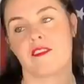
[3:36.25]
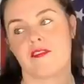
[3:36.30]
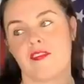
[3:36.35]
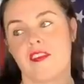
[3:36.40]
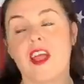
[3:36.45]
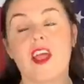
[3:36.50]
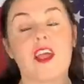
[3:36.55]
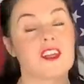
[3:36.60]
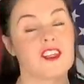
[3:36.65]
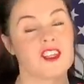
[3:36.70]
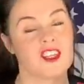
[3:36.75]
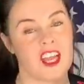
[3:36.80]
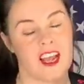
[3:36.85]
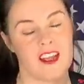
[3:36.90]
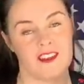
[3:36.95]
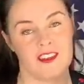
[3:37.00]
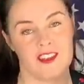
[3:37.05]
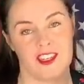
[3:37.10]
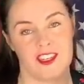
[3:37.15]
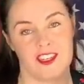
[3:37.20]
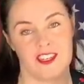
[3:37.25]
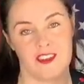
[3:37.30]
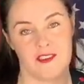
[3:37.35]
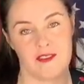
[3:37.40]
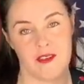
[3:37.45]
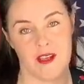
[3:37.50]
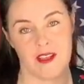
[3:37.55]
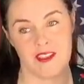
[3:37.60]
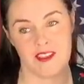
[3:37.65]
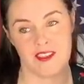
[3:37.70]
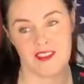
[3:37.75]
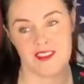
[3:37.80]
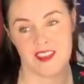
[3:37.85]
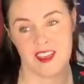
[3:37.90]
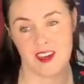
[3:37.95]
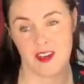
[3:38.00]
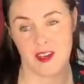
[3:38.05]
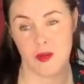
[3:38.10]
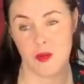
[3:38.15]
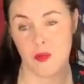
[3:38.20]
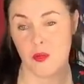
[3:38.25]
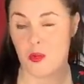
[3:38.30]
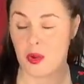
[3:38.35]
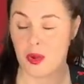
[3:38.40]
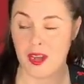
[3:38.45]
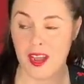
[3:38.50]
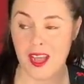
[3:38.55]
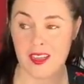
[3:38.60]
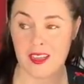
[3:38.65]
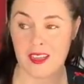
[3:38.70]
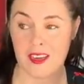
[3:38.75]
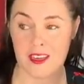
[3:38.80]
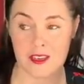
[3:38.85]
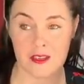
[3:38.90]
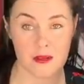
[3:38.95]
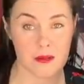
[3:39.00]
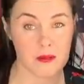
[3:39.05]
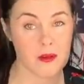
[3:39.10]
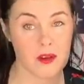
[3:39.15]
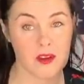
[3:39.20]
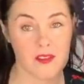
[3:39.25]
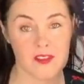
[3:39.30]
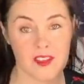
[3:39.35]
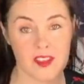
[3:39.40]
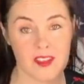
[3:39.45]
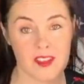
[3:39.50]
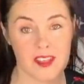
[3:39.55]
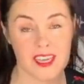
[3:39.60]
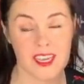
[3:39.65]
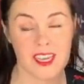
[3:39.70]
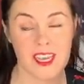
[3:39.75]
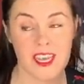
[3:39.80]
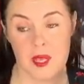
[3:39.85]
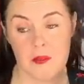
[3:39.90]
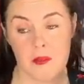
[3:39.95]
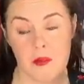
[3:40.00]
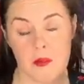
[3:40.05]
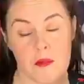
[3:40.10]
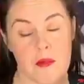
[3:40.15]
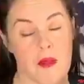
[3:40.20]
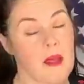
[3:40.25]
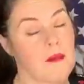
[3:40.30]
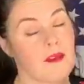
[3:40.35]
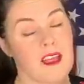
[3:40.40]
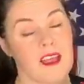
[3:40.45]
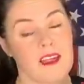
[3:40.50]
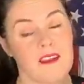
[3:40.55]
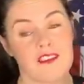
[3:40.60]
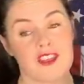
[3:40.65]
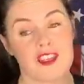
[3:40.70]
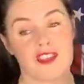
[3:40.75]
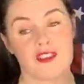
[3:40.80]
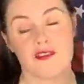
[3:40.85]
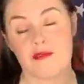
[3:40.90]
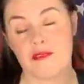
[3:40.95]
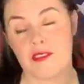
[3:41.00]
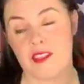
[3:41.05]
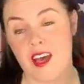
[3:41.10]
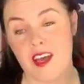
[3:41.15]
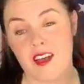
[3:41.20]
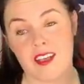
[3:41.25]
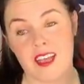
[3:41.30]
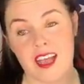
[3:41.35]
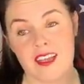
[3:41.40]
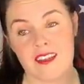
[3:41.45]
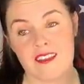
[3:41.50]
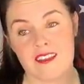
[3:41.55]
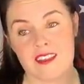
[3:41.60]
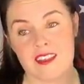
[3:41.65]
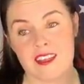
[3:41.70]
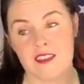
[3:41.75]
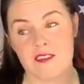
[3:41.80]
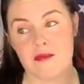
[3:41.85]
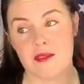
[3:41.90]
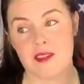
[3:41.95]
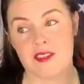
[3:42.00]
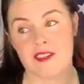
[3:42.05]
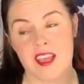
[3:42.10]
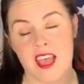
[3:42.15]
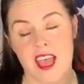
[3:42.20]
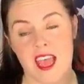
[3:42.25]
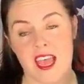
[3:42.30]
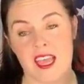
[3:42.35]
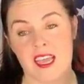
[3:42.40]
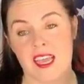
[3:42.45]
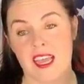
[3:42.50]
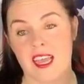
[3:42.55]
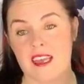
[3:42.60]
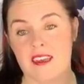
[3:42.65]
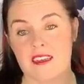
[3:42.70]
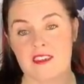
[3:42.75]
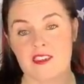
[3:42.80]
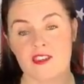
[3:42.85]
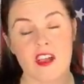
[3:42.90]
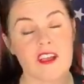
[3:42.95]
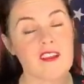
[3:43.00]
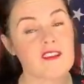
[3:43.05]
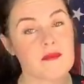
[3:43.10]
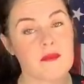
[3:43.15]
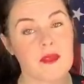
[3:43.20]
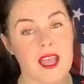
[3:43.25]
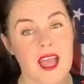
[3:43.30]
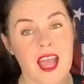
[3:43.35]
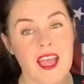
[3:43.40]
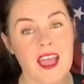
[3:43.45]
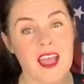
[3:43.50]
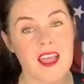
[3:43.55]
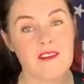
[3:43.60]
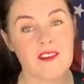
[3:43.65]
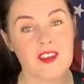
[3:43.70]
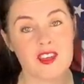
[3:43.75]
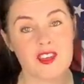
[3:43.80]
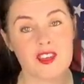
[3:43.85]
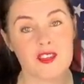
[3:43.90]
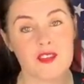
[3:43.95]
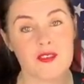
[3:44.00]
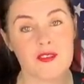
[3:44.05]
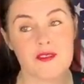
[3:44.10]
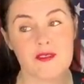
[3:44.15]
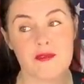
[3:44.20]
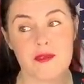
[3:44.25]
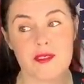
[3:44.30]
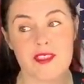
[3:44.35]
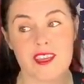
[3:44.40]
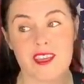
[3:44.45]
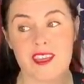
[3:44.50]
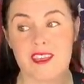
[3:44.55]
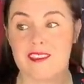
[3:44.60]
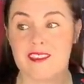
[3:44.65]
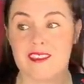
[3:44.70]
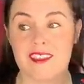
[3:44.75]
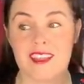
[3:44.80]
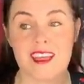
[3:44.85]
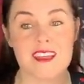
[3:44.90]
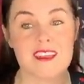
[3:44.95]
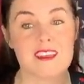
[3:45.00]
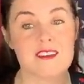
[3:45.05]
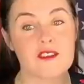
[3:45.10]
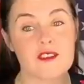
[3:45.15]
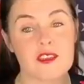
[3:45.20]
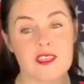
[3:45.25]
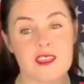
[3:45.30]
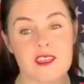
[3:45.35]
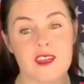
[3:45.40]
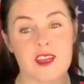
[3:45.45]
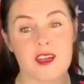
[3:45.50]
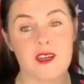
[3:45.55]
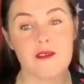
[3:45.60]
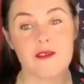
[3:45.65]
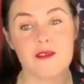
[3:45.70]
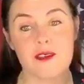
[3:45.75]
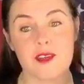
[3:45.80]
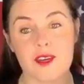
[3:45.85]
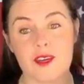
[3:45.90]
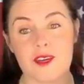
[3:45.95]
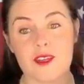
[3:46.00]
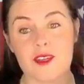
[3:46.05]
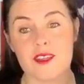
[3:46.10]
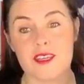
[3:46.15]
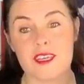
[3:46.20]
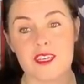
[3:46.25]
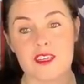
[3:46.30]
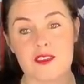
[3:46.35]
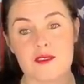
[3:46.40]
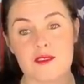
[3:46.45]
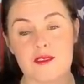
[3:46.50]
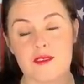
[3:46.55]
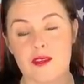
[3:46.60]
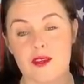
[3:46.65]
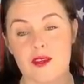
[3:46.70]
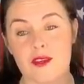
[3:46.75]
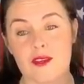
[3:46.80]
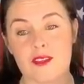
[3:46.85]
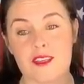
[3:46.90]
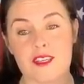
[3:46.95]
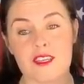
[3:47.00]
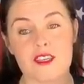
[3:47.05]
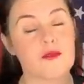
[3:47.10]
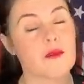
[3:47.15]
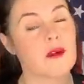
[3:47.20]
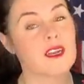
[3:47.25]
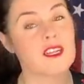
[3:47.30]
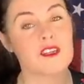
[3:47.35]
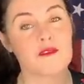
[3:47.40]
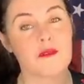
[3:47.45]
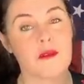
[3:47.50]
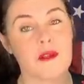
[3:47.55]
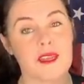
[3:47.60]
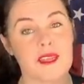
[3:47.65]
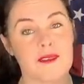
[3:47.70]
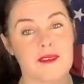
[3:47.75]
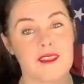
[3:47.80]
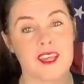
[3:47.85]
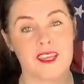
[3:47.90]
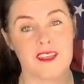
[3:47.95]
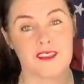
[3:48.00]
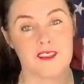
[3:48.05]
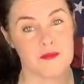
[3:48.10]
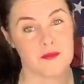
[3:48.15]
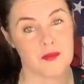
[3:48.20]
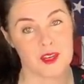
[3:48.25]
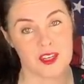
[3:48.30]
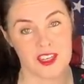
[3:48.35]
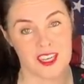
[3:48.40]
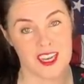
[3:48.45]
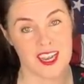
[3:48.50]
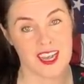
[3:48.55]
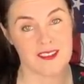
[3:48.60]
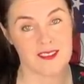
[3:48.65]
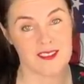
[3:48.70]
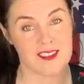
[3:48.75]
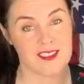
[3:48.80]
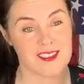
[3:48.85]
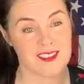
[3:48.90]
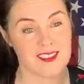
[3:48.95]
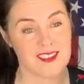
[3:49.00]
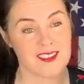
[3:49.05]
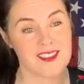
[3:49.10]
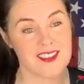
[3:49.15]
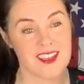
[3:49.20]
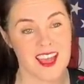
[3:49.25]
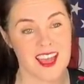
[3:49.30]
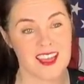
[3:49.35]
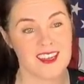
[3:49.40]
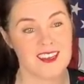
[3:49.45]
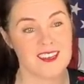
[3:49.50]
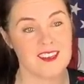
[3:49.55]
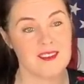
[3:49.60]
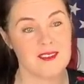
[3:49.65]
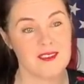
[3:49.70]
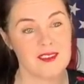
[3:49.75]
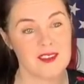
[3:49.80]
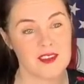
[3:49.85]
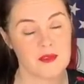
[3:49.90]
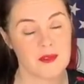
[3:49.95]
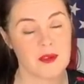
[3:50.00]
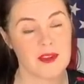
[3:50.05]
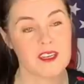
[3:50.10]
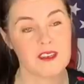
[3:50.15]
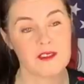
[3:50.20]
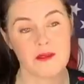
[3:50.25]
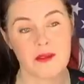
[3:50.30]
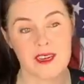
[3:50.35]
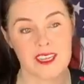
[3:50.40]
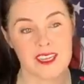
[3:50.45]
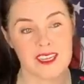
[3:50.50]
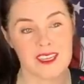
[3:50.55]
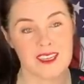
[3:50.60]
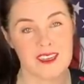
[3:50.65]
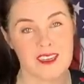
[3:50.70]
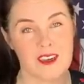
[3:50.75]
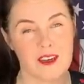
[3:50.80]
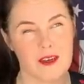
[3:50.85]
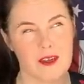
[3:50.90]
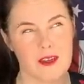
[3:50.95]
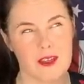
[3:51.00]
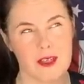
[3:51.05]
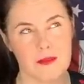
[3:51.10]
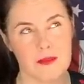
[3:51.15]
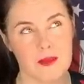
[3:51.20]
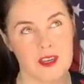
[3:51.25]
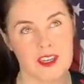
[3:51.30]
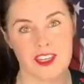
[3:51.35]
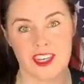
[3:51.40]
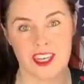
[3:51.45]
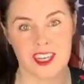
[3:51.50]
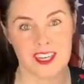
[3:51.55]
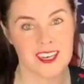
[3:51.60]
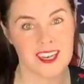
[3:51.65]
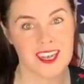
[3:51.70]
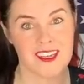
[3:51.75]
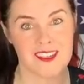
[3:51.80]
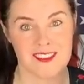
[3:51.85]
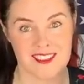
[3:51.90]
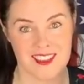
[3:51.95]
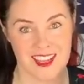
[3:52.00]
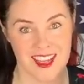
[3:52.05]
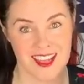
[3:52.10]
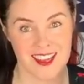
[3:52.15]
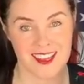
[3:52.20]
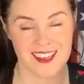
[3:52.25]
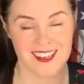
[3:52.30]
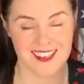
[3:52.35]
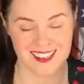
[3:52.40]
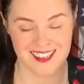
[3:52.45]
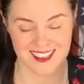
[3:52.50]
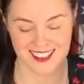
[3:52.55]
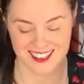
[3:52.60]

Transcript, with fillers: It's very challenging to thread this needle. We're not going to do it perfectly. People will probably have issues with all kinds of things we say. And trust me, I have issues with things that, you know, early early 2020 things Bridget has said. 2020 early Bridget has said.